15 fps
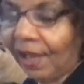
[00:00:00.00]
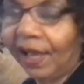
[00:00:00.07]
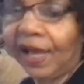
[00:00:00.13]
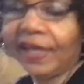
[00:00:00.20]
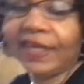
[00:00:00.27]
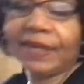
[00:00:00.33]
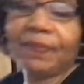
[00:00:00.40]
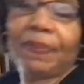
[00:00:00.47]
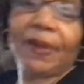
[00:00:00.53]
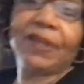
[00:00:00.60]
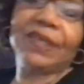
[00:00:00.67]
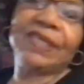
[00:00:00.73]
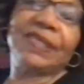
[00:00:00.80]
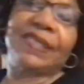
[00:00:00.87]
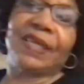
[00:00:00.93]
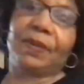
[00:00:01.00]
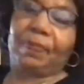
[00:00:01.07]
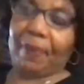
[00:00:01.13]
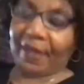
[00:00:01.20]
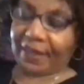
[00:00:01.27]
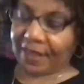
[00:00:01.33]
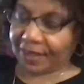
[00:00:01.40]
I can barely still
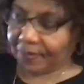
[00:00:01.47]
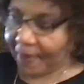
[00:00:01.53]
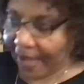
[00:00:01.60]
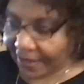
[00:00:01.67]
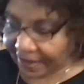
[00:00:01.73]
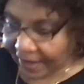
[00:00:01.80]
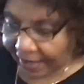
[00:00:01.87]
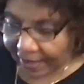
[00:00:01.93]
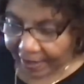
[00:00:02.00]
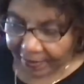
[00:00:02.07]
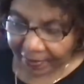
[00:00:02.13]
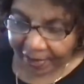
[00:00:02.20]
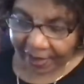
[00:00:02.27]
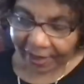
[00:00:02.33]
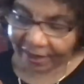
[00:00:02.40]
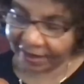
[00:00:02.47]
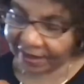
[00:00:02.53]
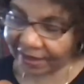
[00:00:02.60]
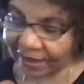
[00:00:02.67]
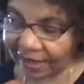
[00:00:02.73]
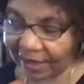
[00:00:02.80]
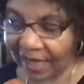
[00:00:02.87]
pick this basket up.
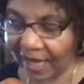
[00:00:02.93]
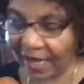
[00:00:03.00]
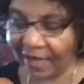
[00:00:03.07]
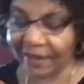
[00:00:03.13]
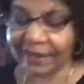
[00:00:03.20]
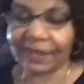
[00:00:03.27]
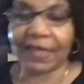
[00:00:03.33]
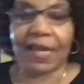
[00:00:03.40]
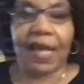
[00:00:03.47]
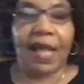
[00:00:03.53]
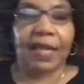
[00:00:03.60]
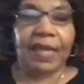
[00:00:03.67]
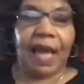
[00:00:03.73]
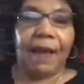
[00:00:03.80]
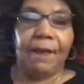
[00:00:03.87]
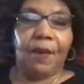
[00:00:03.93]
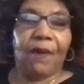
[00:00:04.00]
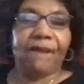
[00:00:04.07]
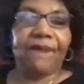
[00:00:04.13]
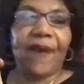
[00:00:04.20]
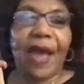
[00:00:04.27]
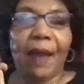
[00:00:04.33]
Still has a lot more
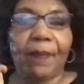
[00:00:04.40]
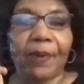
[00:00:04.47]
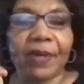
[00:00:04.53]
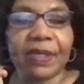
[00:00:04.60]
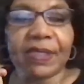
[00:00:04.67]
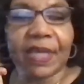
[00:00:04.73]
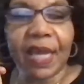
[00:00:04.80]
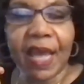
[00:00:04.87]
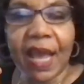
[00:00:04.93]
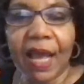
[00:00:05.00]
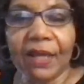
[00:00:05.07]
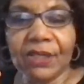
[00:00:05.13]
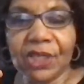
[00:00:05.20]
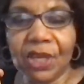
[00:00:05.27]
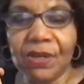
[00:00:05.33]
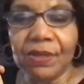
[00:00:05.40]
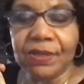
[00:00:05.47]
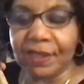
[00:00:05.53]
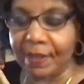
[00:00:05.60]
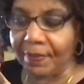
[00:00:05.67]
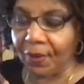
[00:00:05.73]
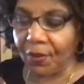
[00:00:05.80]
fabrics. I'll show you
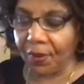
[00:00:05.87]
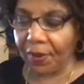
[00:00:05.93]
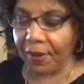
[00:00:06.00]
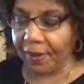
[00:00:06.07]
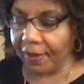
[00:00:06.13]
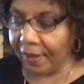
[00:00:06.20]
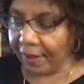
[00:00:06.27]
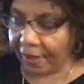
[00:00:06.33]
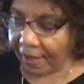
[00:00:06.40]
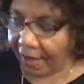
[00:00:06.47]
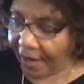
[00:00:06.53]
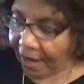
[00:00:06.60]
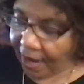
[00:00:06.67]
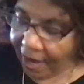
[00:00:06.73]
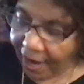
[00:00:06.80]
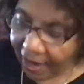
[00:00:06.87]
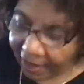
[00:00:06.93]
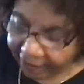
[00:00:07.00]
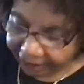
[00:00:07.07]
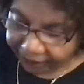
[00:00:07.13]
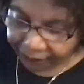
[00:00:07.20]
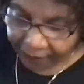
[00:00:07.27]
some more
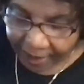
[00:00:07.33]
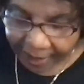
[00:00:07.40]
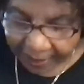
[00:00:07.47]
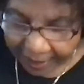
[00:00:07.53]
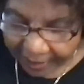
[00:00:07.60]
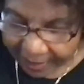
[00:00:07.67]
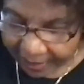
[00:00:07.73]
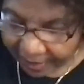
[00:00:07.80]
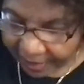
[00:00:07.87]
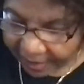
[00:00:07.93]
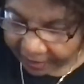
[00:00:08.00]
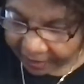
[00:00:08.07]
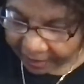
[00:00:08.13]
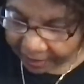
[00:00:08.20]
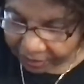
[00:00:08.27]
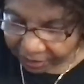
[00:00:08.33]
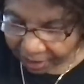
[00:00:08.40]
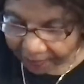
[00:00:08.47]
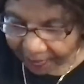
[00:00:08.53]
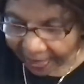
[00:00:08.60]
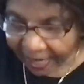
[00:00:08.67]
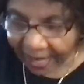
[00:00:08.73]
on Friday. These are
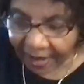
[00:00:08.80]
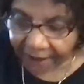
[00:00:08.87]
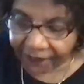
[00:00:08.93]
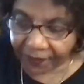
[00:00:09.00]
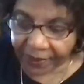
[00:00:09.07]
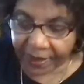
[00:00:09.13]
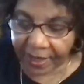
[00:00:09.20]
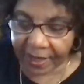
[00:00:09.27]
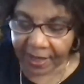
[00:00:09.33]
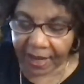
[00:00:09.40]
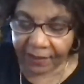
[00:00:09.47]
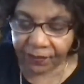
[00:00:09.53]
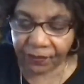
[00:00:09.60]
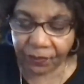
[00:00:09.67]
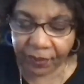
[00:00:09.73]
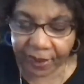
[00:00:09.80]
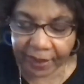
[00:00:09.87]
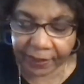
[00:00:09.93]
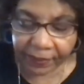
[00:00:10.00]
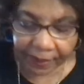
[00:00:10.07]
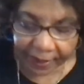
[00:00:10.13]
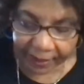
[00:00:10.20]
my African and
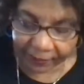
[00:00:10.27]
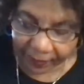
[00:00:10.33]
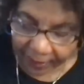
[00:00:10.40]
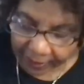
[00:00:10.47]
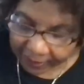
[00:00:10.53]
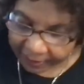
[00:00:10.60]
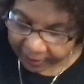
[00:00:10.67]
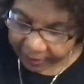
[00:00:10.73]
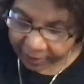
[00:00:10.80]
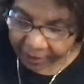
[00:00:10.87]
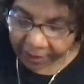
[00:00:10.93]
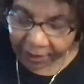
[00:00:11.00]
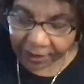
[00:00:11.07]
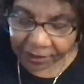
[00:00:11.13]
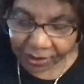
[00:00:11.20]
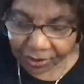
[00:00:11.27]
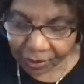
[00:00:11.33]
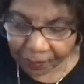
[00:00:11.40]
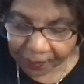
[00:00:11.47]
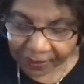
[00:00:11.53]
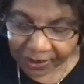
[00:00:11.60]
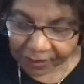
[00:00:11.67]
really, really, really
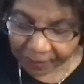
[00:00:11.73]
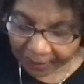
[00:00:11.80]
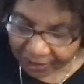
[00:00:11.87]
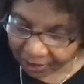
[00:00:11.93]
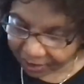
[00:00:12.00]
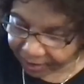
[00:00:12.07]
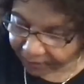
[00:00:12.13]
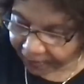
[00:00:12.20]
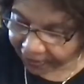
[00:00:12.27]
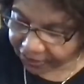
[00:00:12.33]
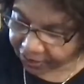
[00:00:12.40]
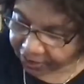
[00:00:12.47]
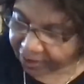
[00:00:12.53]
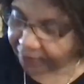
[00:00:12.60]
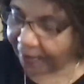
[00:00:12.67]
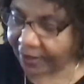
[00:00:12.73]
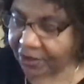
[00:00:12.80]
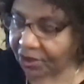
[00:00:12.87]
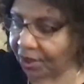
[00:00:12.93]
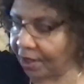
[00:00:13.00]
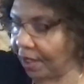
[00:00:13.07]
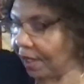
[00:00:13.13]
super special, special,
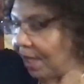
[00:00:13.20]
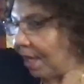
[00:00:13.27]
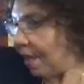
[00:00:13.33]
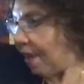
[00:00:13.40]
special